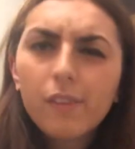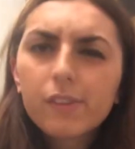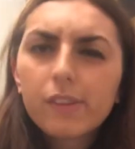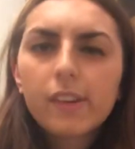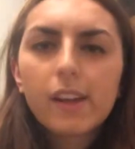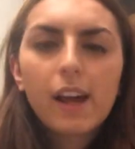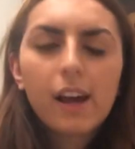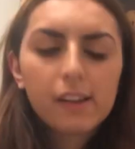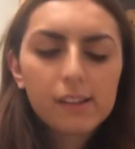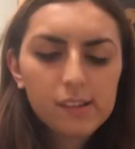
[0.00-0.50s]
after
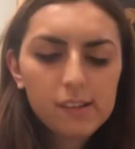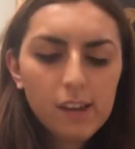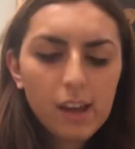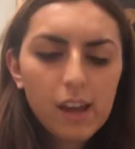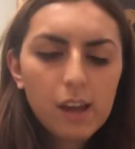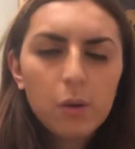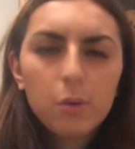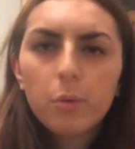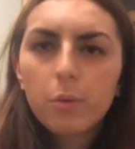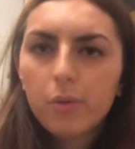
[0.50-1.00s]
that I'd
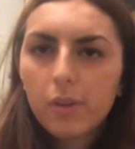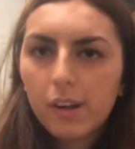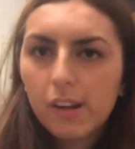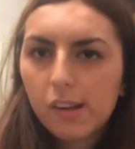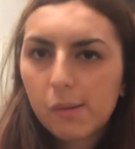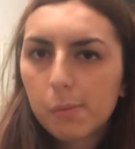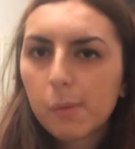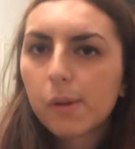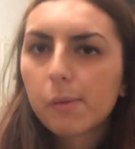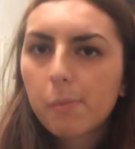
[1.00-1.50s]
say All
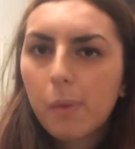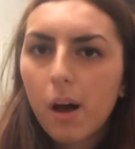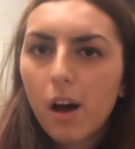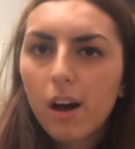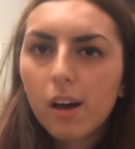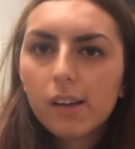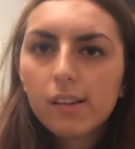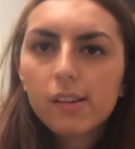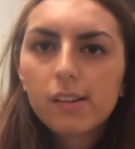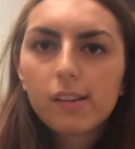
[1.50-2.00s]
Things Must
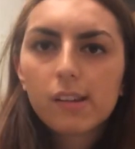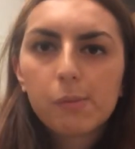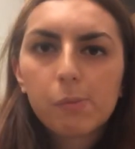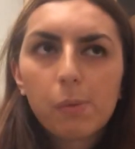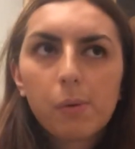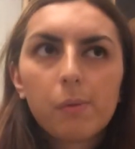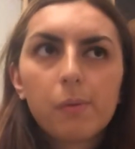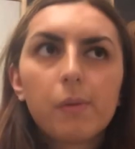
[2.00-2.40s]
Pass,